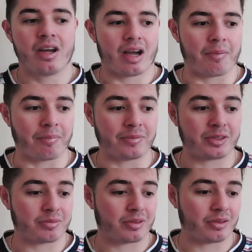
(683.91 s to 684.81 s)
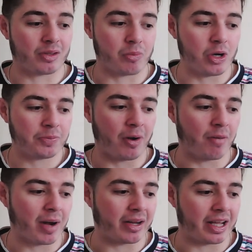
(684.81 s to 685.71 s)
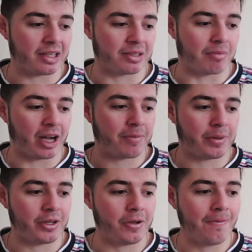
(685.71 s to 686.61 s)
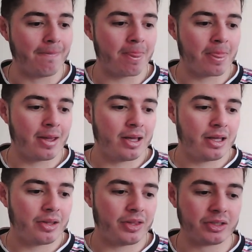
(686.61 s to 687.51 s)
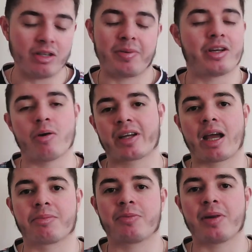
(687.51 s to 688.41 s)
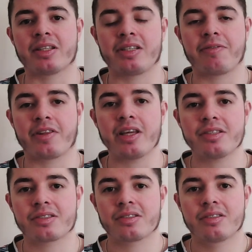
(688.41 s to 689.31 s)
And the worst part about it is, in my opinion, there's going to be no accountability for this.